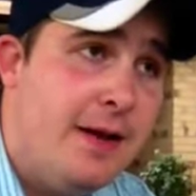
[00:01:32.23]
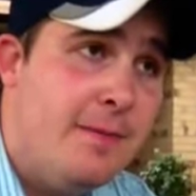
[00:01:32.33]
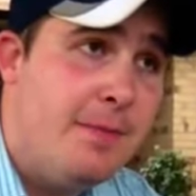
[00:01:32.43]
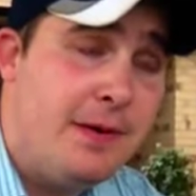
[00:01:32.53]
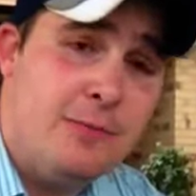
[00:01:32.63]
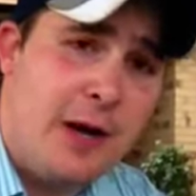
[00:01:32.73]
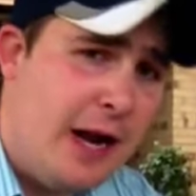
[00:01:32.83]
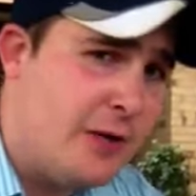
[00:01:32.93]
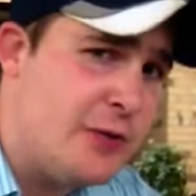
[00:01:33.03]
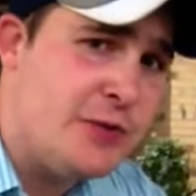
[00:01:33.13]
But what I'd
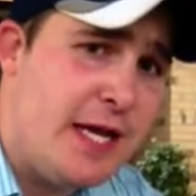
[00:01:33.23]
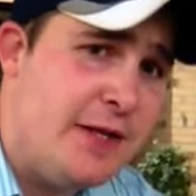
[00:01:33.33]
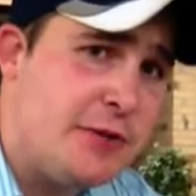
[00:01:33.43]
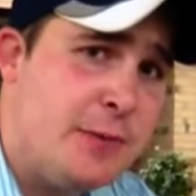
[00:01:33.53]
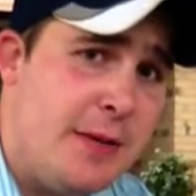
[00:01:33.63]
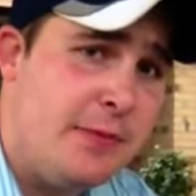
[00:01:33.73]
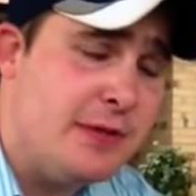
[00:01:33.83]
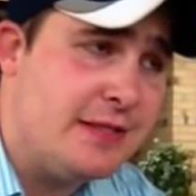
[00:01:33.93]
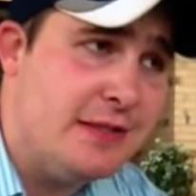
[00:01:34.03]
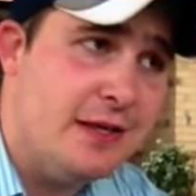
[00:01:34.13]
also say to those people
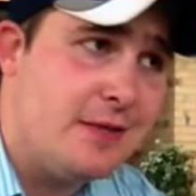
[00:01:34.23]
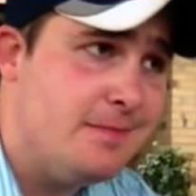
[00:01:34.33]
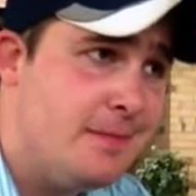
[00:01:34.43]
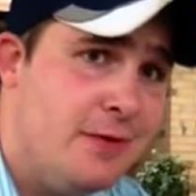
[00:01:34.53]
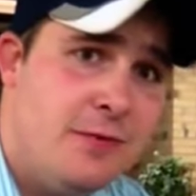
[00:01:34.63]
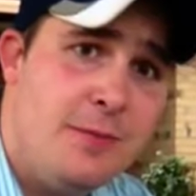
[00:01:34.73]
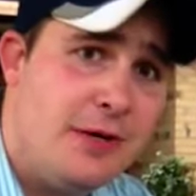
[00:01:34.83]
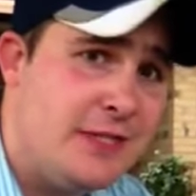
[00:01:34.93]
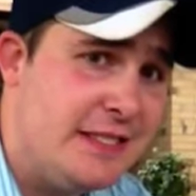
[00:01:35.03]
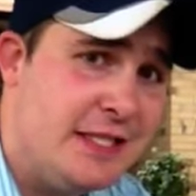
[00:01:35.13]
is, look, football
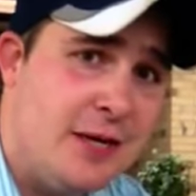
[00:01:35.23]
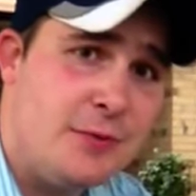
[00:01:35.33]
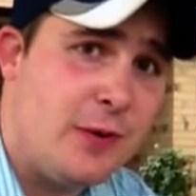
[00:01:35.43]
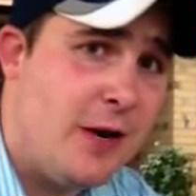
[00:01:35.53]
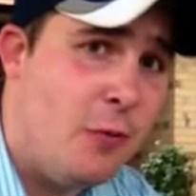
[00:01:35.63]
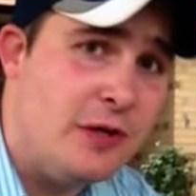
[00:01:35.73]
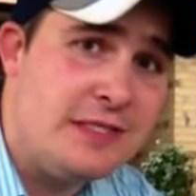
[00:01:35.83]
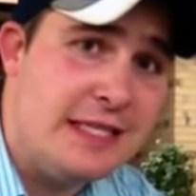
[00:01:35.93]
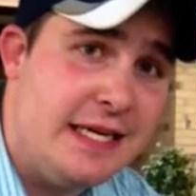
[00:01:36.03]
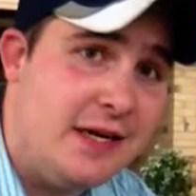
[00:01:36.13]
season comes around once
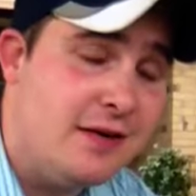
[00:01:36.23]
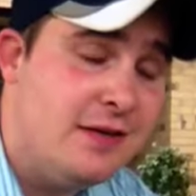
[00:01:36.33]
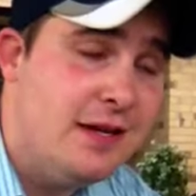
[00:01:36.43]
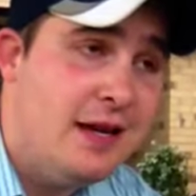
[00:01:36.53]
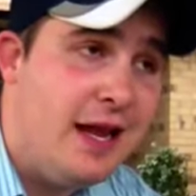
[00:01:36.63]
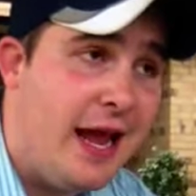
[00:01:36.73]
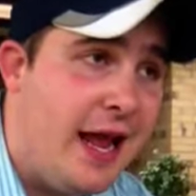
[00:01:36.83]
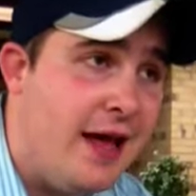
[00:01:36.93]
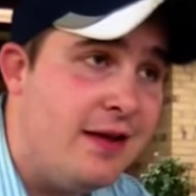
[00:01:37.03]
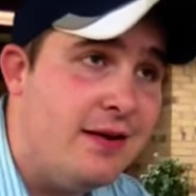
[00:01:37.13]
a year,
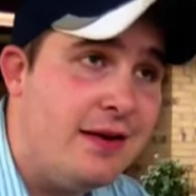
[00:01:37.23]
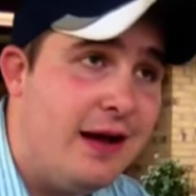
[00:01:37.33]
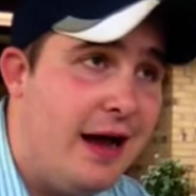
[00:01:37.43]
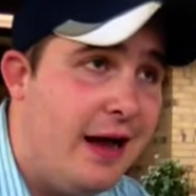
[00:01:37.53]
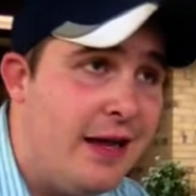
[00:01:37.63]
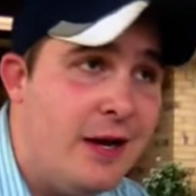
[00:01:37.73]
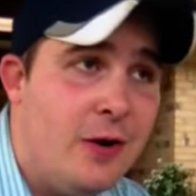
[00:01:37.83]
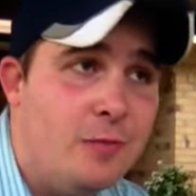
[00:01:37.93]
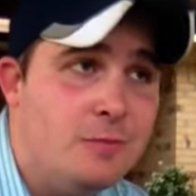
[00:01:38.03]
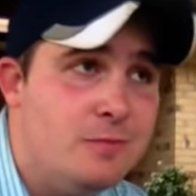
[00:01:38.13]
and
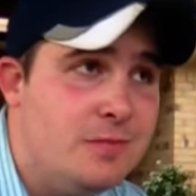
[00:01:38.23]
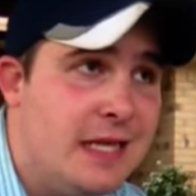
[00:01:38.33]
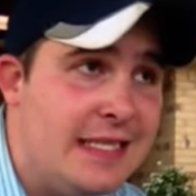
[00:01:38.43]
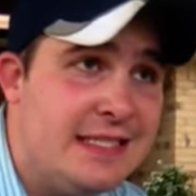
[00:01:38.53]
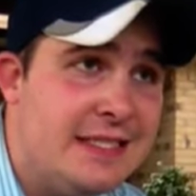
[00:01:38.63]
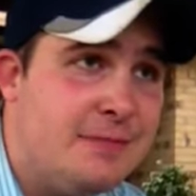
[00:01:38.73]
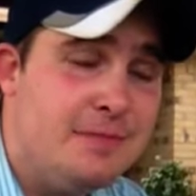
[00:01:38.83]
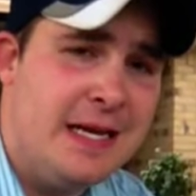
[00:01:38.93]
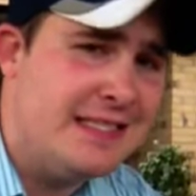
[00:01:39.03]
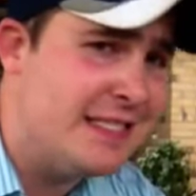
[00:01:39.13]
has
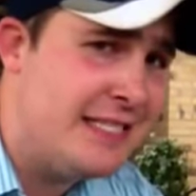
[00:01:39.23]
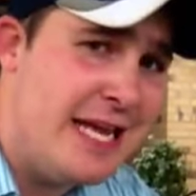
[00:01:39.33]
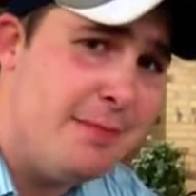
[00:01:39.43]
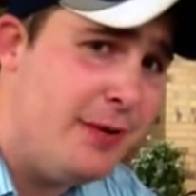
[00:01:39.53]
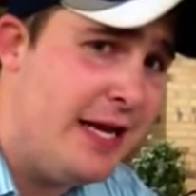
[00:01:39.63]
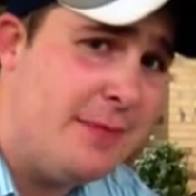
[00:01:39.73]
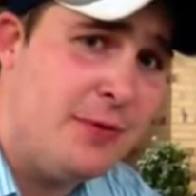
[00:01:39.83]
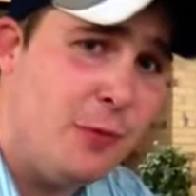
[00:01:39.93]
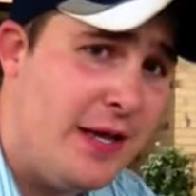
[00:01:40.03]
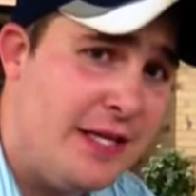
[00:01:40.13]
this team played up
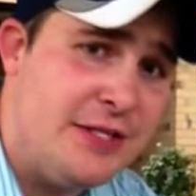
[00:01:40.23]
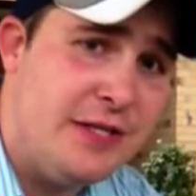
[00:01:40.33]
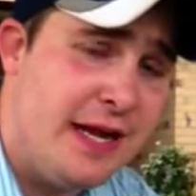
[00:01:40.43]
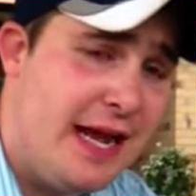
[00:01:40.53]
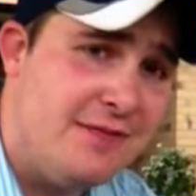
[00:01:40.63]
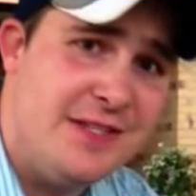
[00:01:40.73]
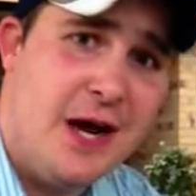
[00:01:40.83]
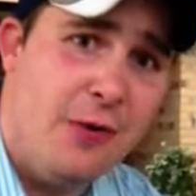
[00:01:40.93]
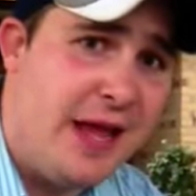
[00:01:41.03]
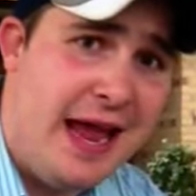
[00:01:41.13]
the way they should have?
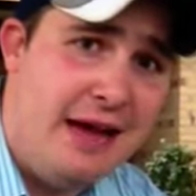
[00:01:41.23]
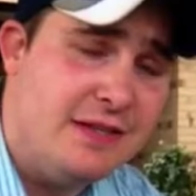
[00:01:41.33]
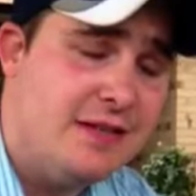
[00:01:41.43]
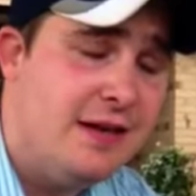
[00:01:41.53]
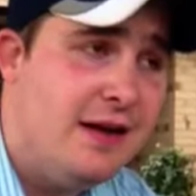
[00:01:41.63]
No, they haven't.